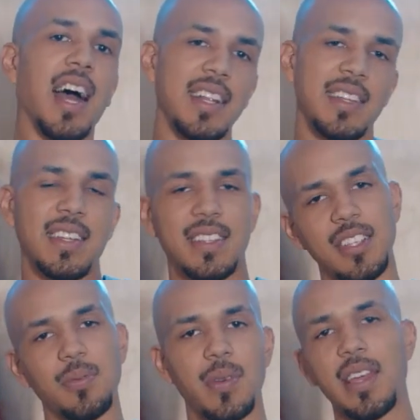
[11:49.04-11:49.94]
I did it
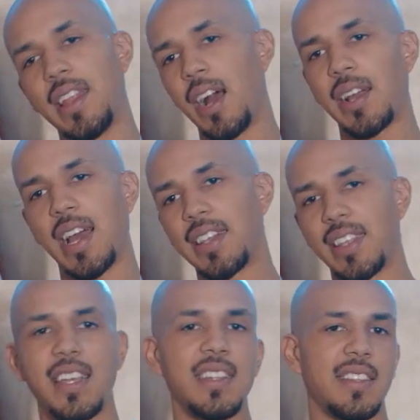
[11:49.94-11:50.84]
this way, and now I got
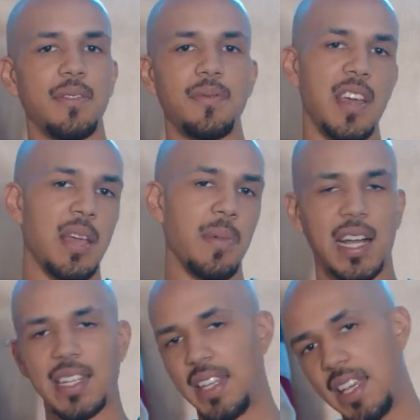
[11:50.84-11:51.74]
the instant fame. I
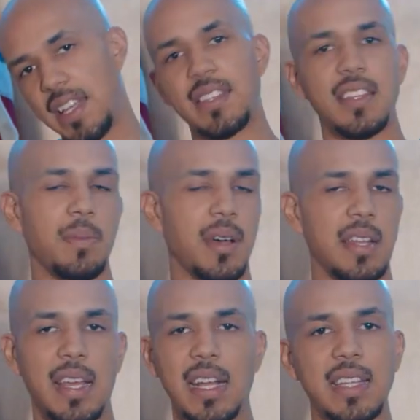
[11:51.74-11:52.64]
got the instant
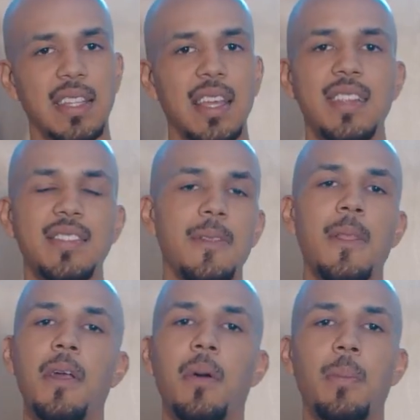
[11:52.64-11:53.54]
money. I got the instant,
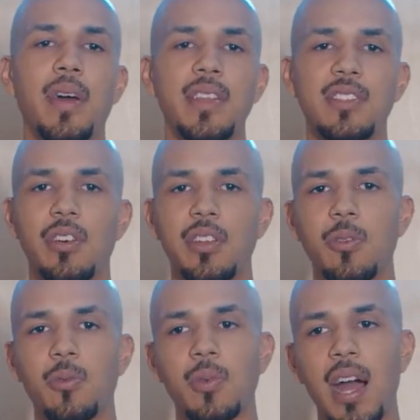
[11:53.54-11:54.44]
but it's gonna
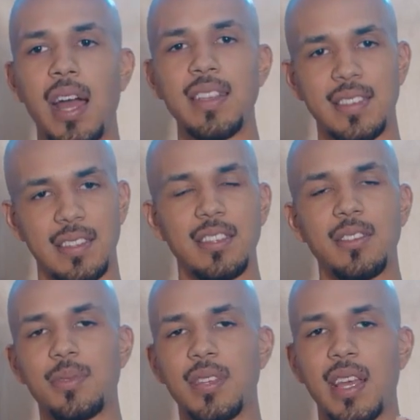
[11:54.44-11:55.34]
rot. It's, you know
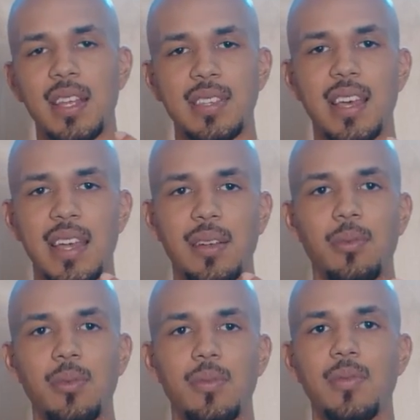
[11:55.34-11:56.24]
what I'm saying? It's like
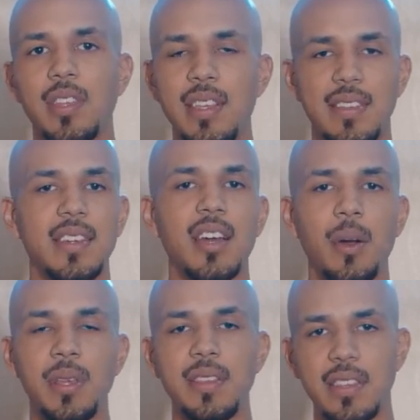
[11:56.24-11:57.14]
easy
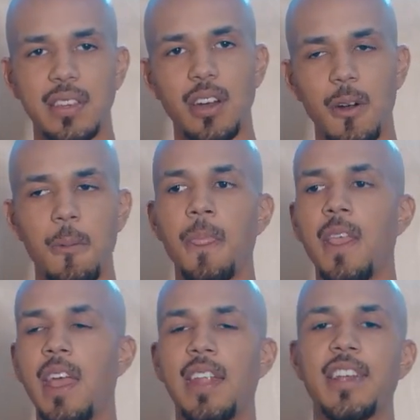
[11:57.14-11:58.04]
come, easy go.
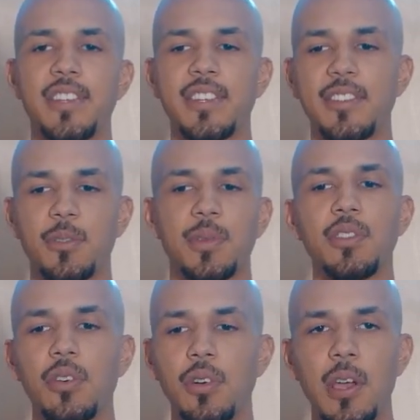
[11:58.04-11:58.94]
And that shit that you be
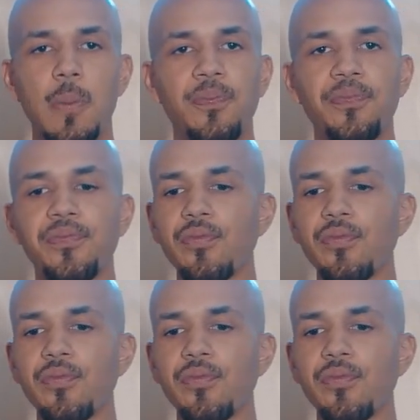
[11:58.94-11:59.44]
doing,